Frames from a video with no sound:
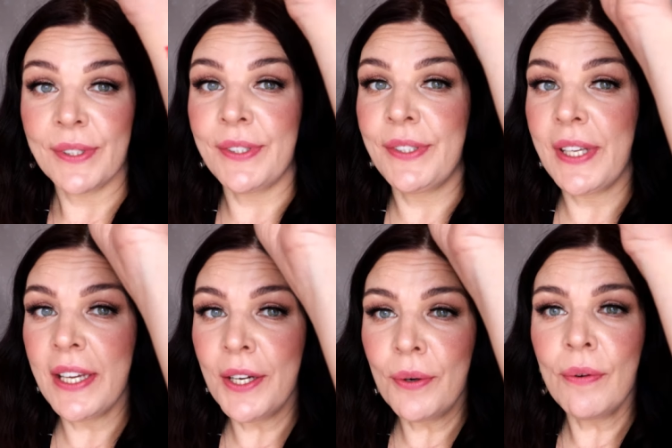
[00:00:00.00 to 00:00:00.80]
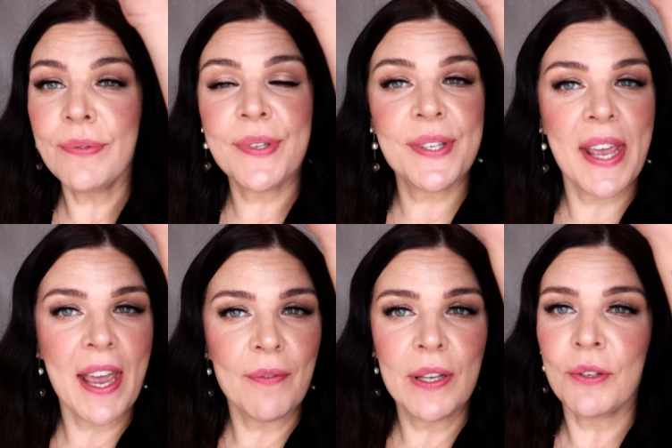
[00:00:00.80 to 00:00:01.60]

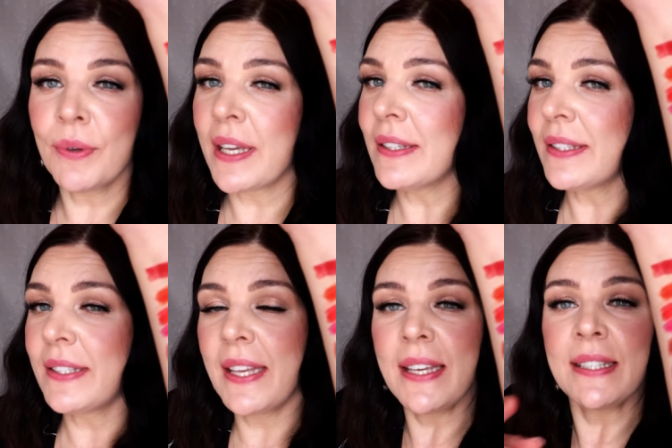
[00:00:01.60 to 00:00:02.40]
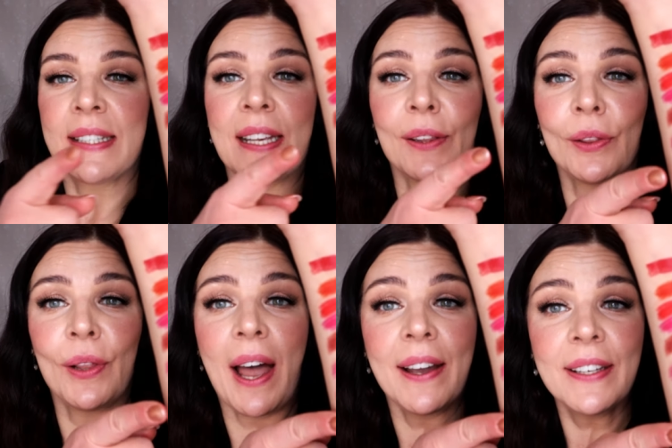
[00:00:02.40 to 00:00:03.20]
07, you can see the
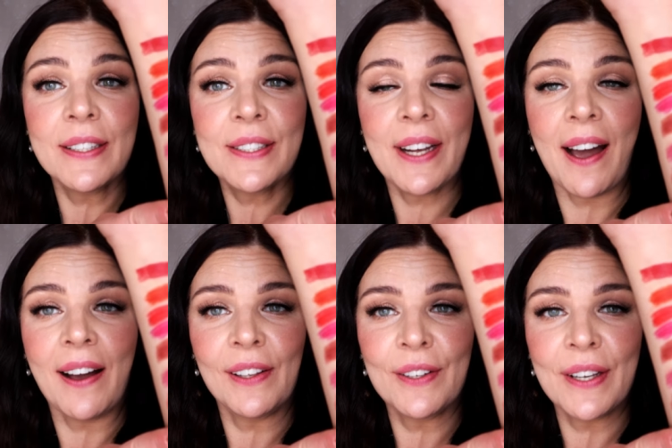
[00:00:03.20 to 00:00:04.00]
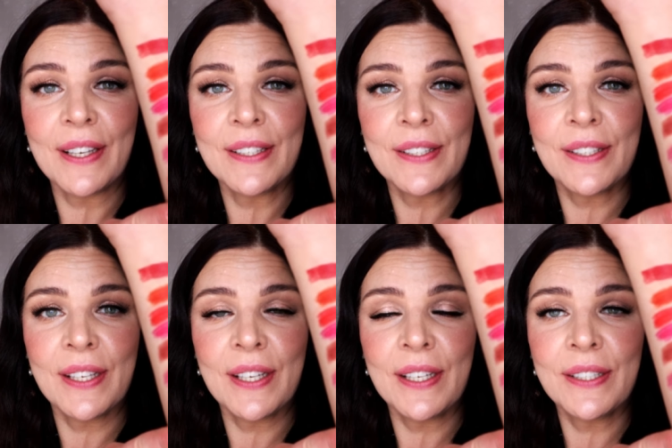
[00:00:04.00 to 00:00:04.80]
lightest color in
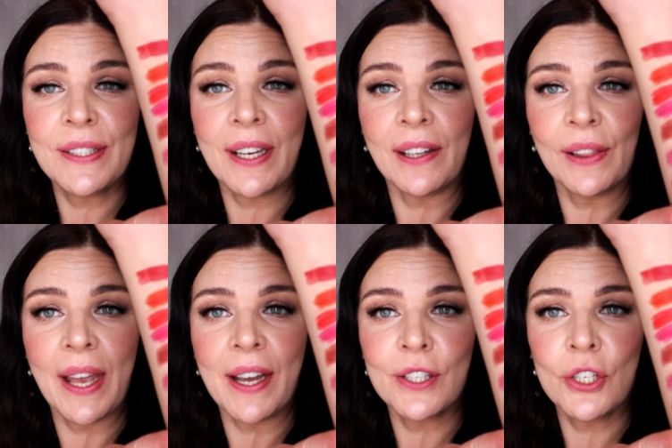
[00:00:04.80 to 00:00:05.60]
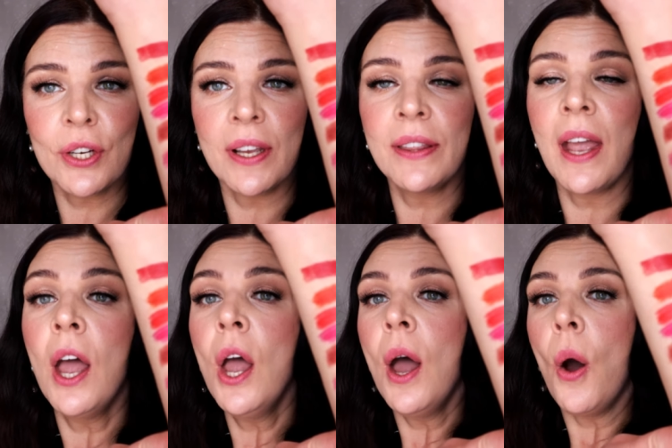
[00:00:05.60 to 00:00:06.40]
this collection.
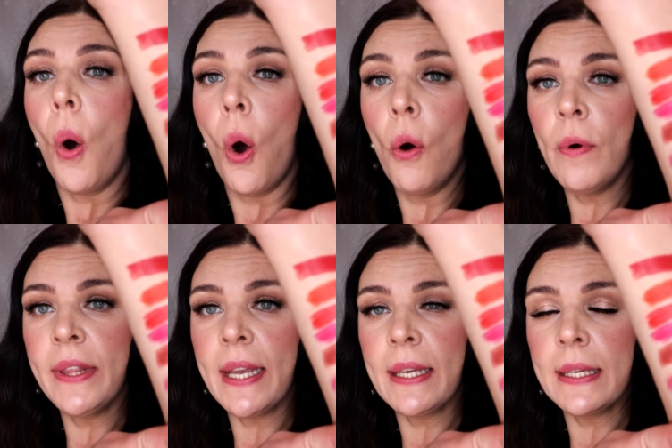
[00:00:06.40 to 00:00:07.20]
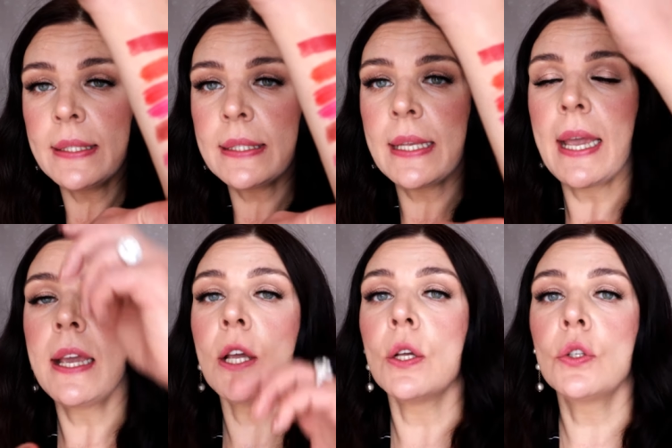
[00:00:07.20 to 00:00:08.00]
All what I can
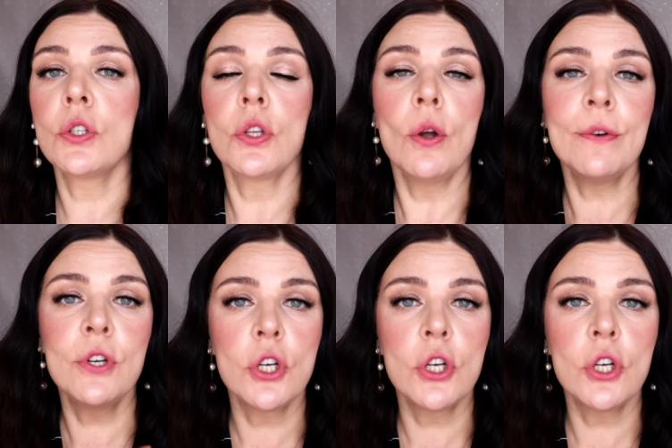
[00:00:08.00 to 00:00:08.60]
say, it's not